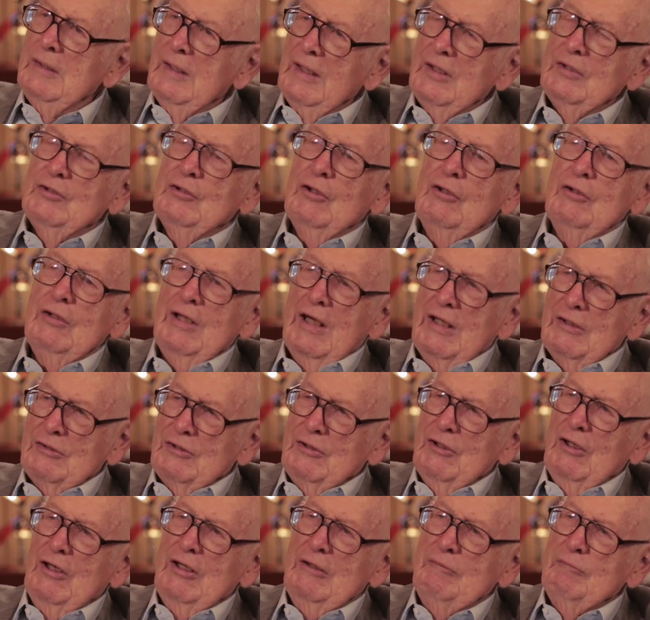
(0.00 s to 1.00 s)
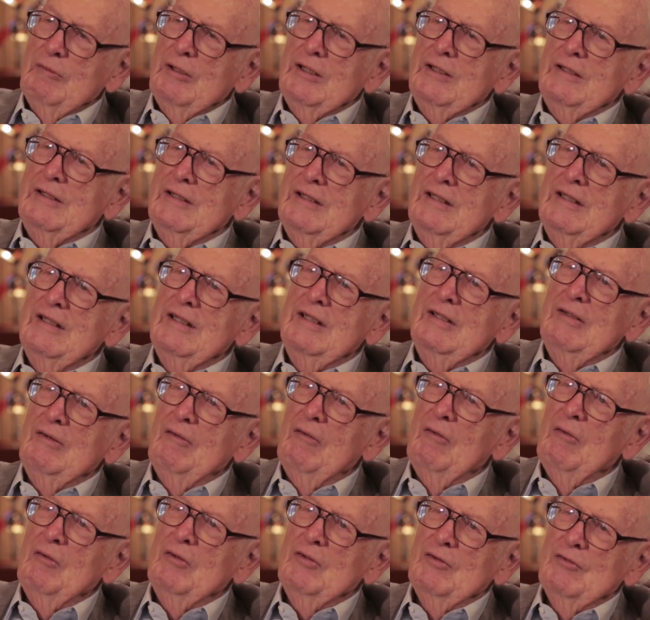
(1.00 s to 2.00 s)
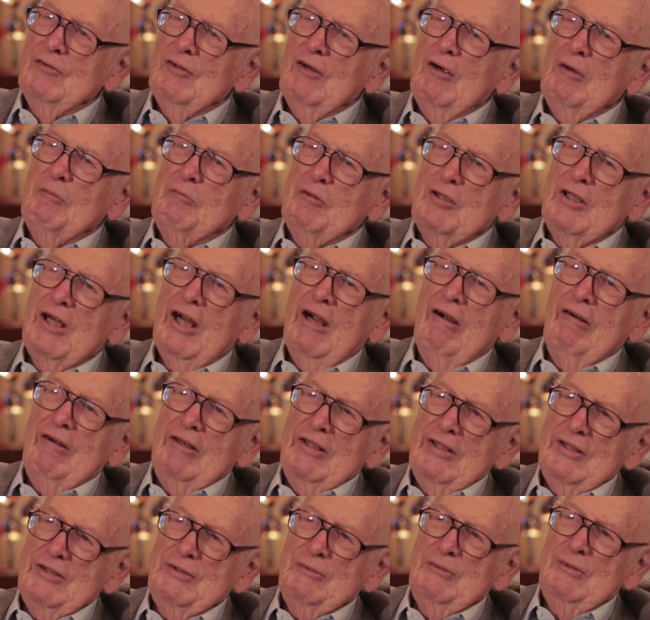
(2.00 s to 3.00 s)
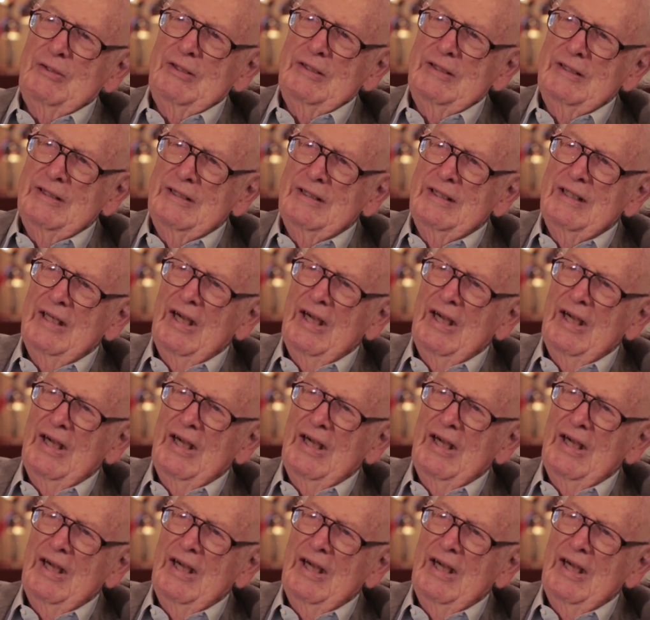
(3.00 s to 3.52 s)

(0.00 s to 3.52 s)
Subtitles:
It turned out good, but it was a very precarious one.